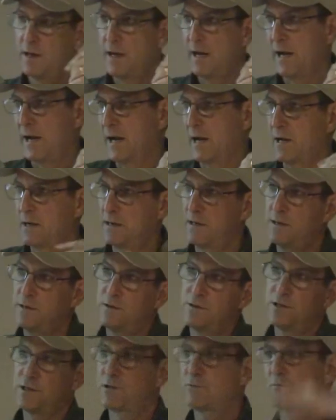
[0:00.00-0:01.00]
and
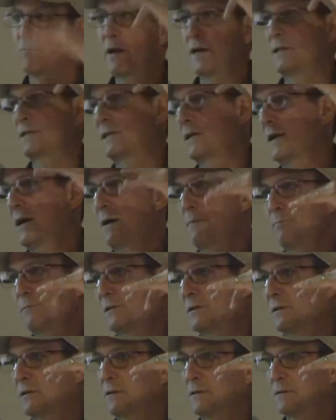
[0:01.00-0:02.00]
you just raise it
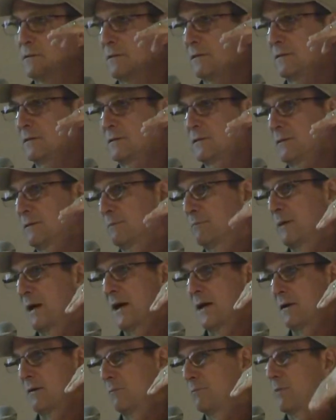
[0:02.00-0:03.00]
up to, to
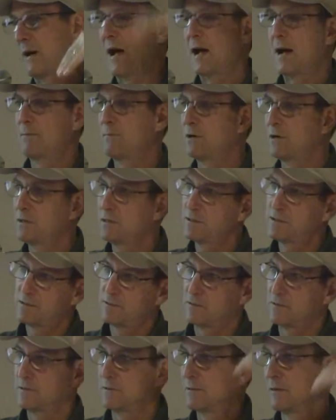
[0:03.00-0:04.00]
bottle bombers
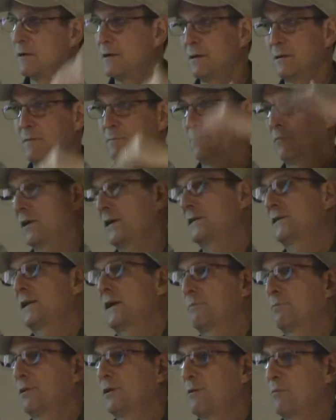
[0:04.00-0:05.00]
or raise it
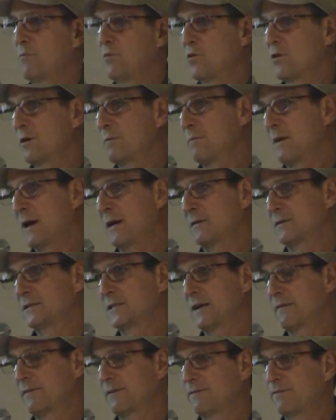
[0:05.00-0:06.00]
up a little more to bottle
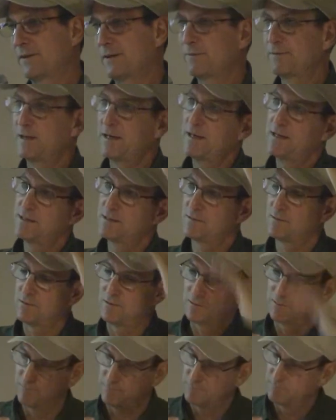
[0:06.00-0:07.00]
750s
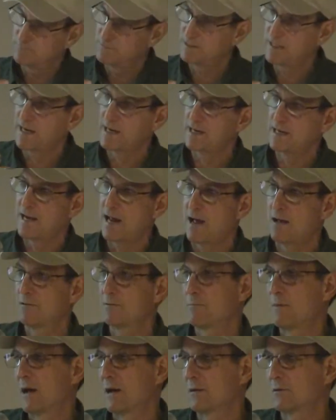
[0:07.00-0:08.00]
or take it down
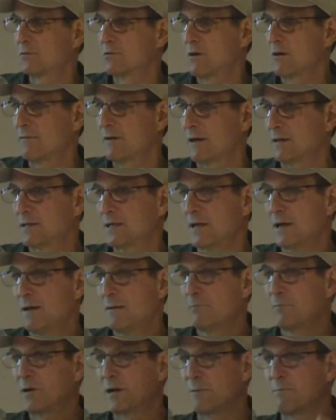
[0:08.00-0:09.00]
to bottle 12 ounce.
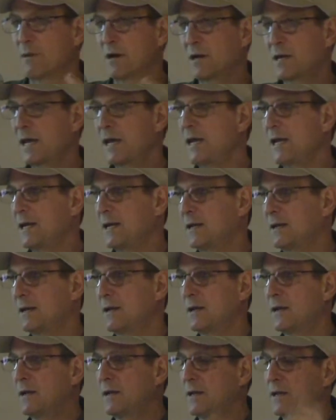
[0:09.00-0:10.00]
But a Meheen